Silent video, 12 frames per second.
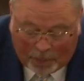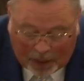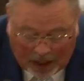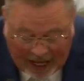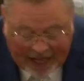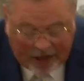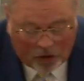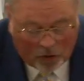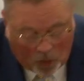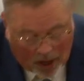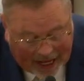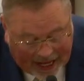
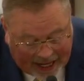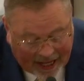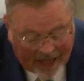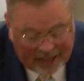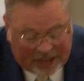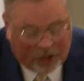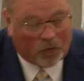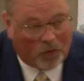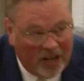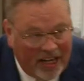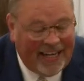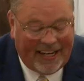plainer way to
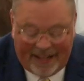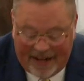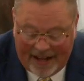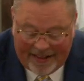read it